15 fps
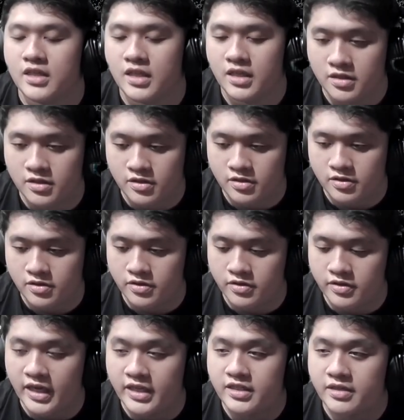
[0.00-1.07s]
it to you
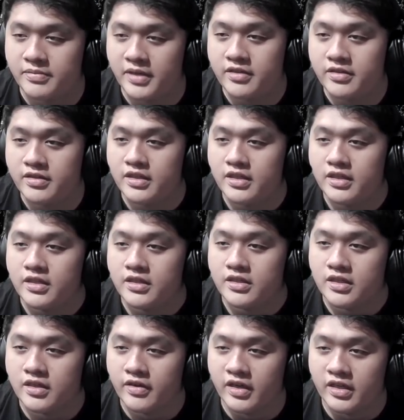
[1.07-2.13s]
guys about.
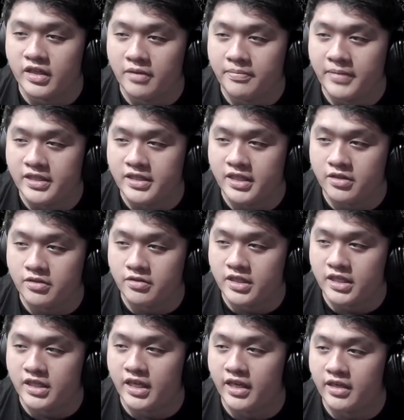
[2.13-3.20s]
So I'll now pass it to
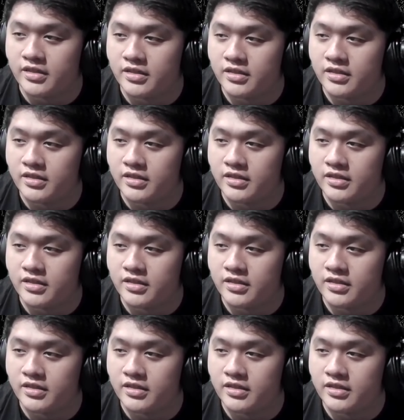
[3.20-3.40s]
Jingyang.